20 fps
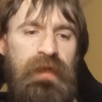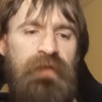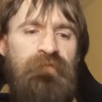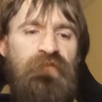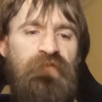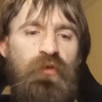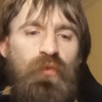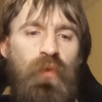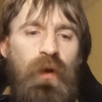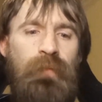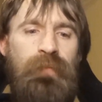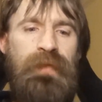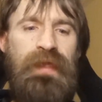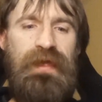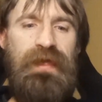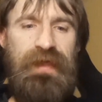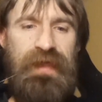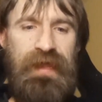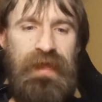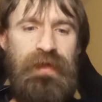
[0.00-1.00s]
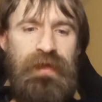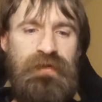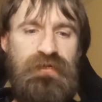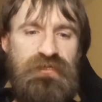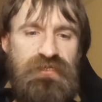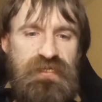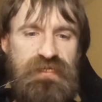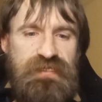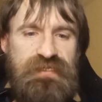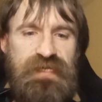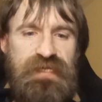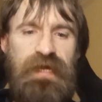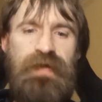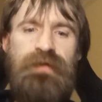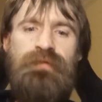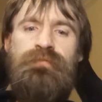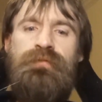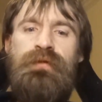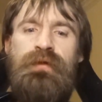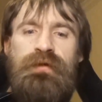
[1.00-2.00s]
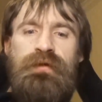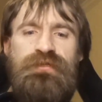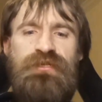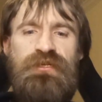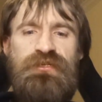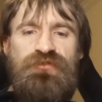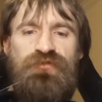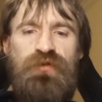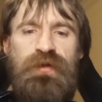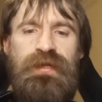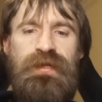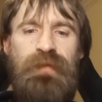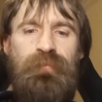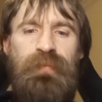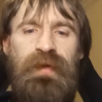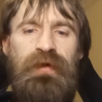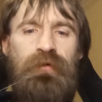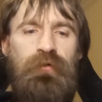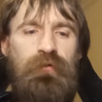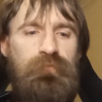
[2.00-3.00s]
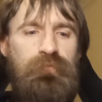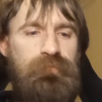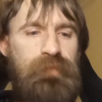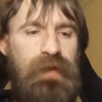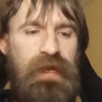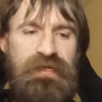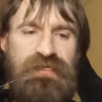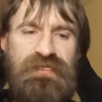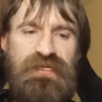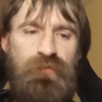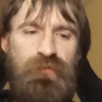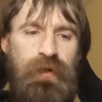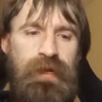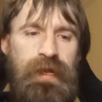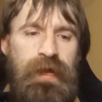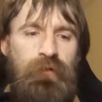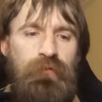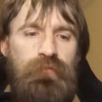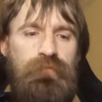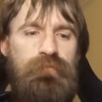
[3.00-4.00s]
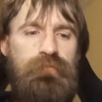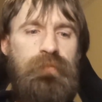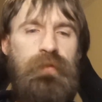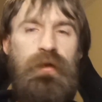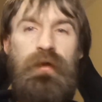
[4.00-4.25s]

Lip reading: "If you want me again," she said, "just ring the bell," and she went out.